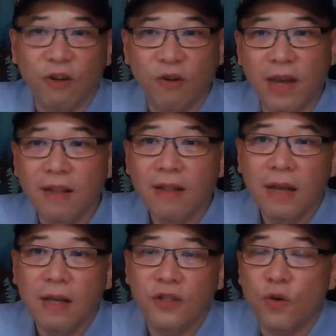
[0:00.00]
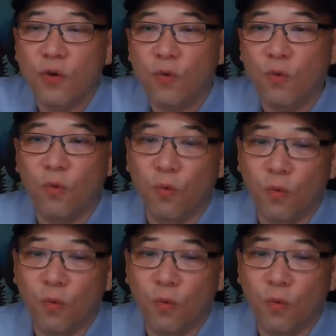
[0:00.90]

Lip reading: Okay, so